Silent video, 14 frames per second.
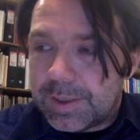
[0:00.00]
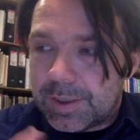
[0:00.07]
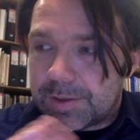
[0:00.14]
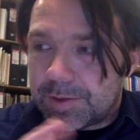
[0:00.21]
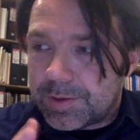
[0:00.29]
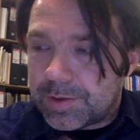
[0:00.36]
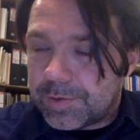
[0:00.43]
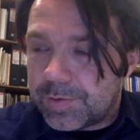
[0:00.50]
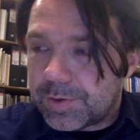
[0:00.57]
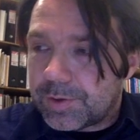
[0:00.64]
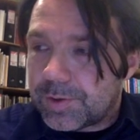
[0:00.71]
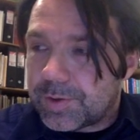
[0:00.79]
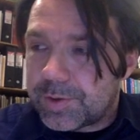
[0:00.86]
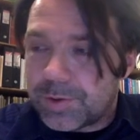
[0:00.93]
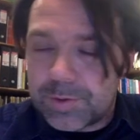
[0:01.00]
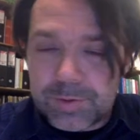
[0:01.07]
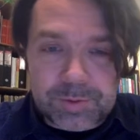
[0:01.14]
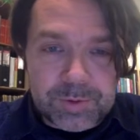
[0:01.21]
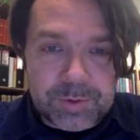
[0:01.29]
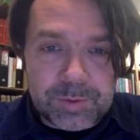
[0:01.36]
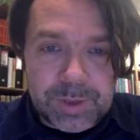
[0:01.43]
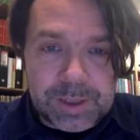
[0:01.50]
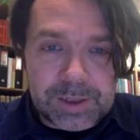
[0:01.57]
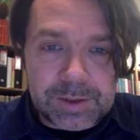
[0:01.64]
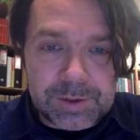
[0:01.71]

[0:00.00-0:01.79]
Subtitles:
it's difficult to make a